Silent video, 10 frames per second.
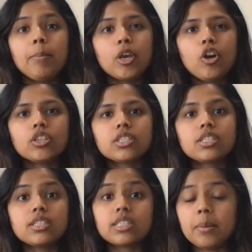
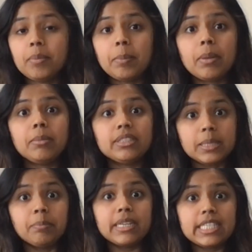because some people may
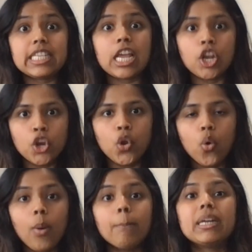simply say
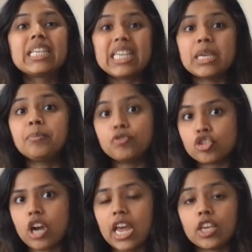no, but keep
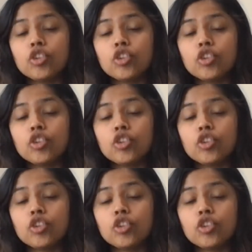trying.